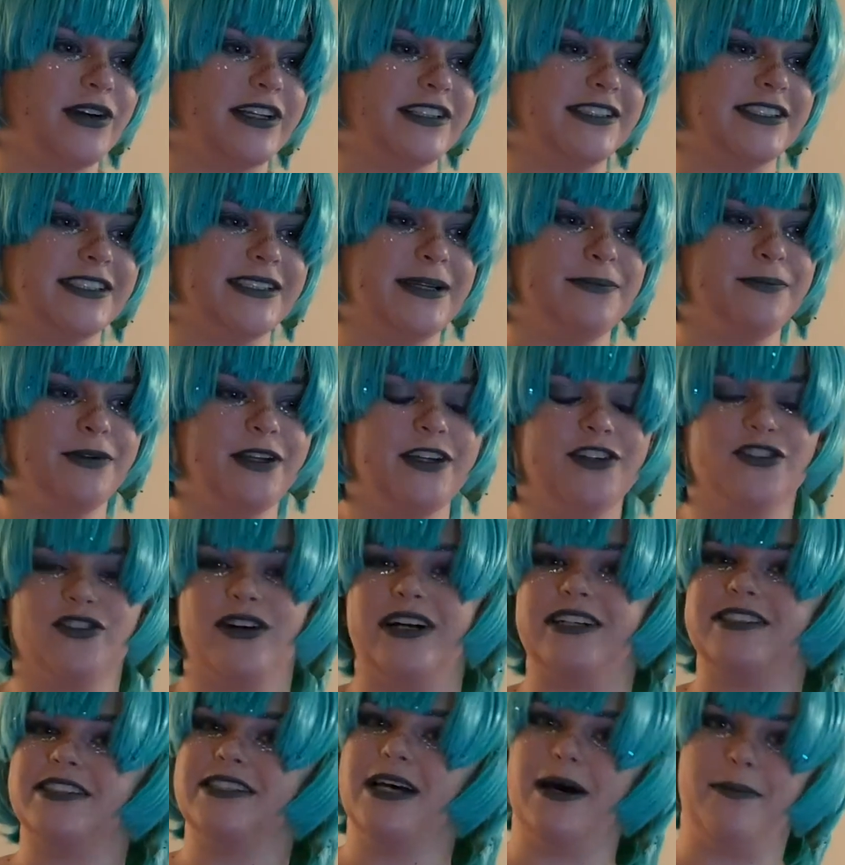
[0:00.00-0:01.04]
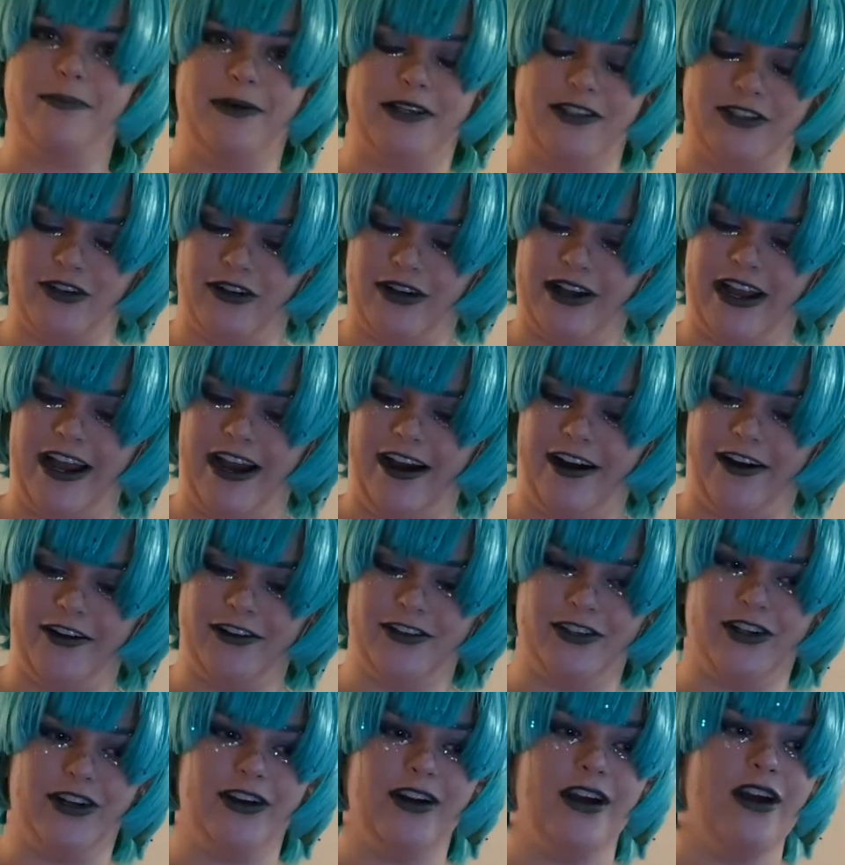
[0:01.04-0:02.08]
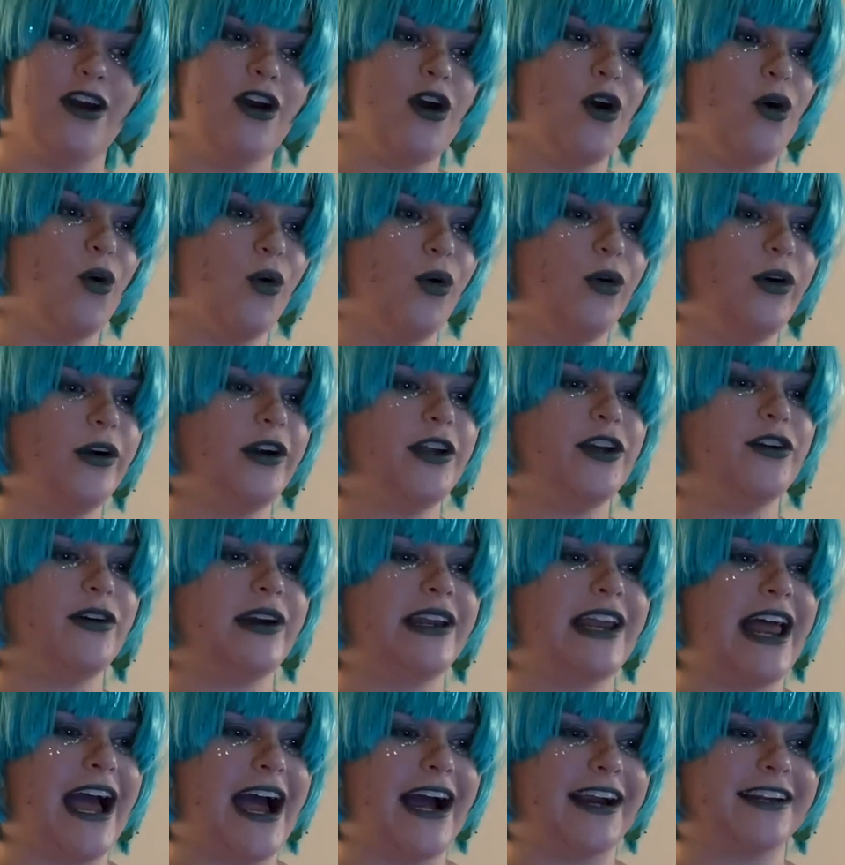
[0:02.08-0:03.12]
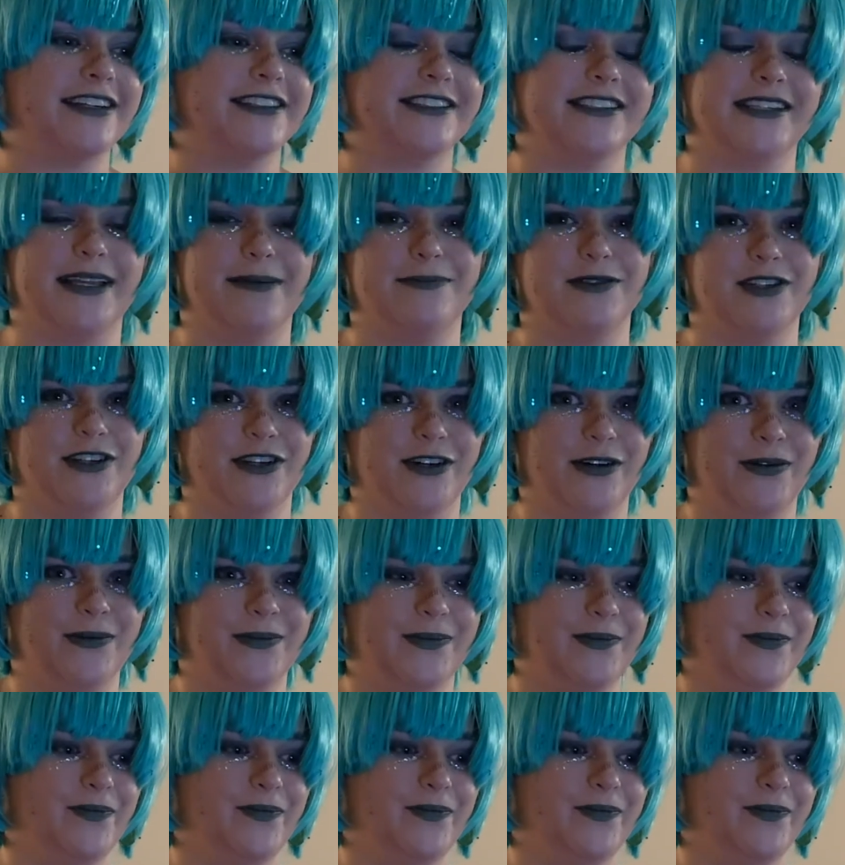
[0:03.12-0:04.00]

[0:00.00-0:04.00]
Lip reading: you can simply dress up as your character, or you can act as them too.